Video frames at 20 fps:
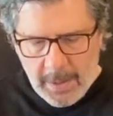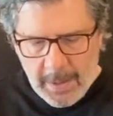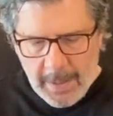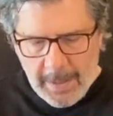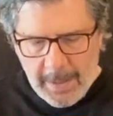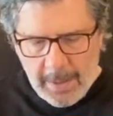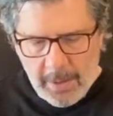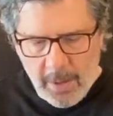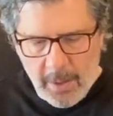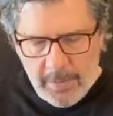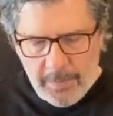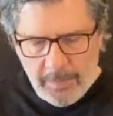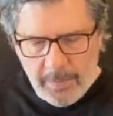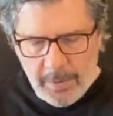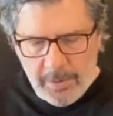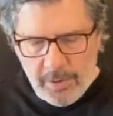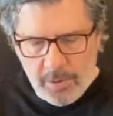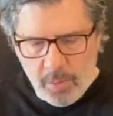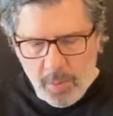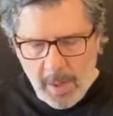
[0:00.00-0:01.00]
And he calls for
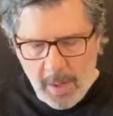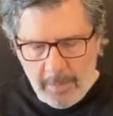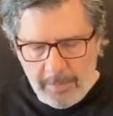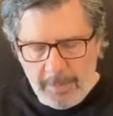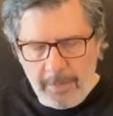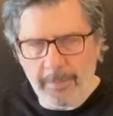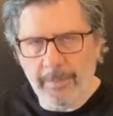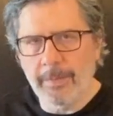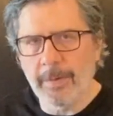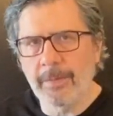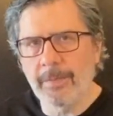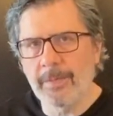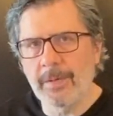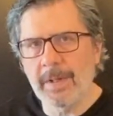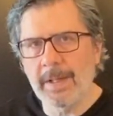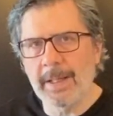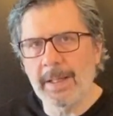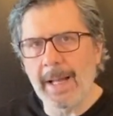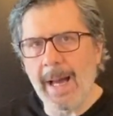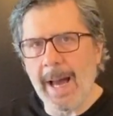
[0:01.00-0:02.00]
a 12 to
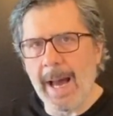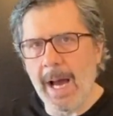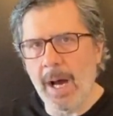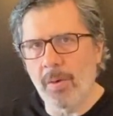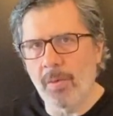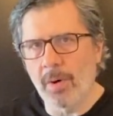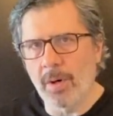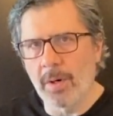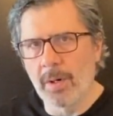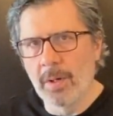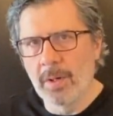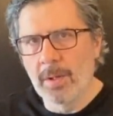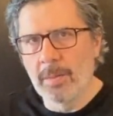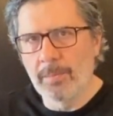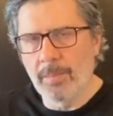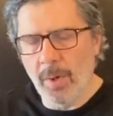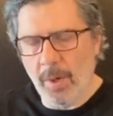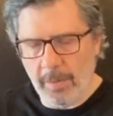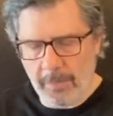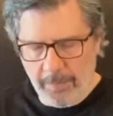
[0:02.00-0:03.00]
15 hour
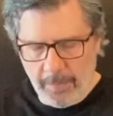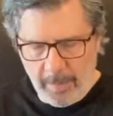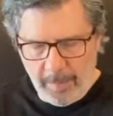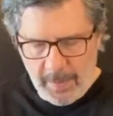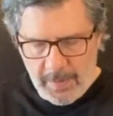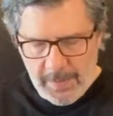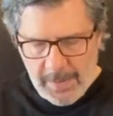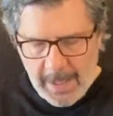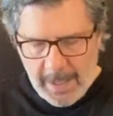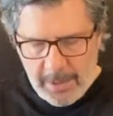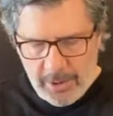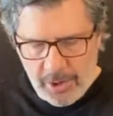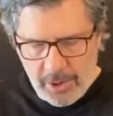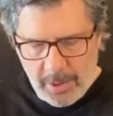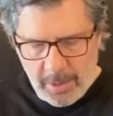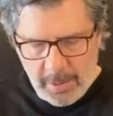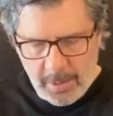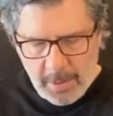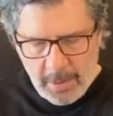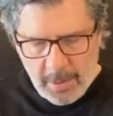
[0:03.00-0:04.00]
bulk fermentation.